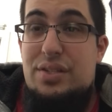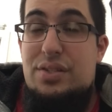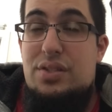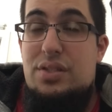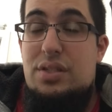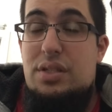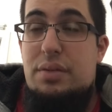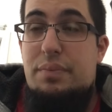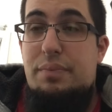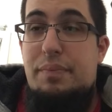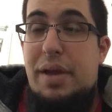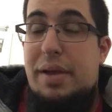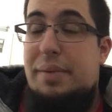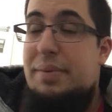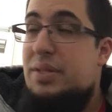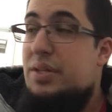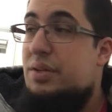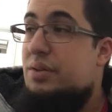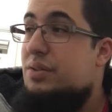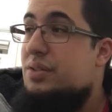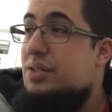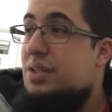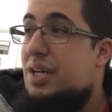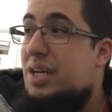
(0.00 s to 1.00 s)
Maybe there's
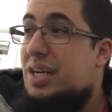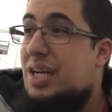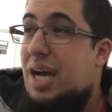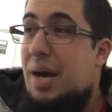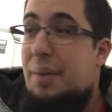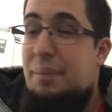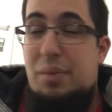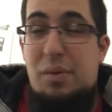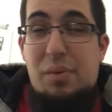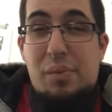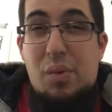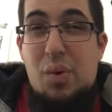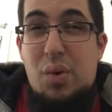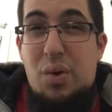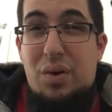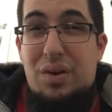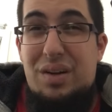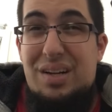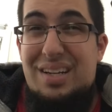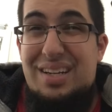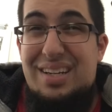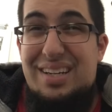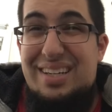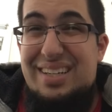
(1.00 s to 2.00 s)
a couple more
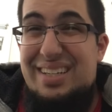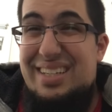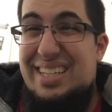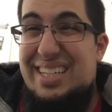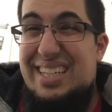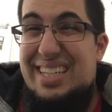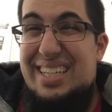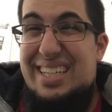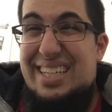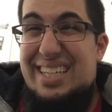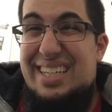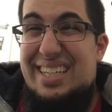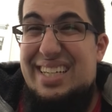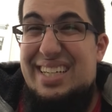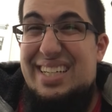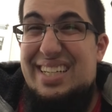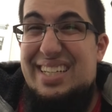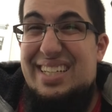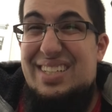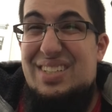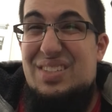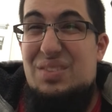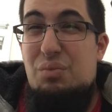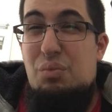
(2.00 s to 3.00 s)

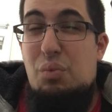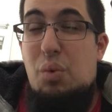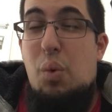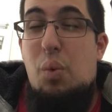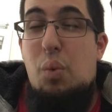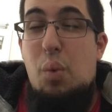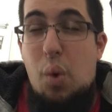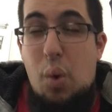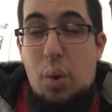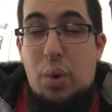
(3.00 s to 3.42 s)
rewards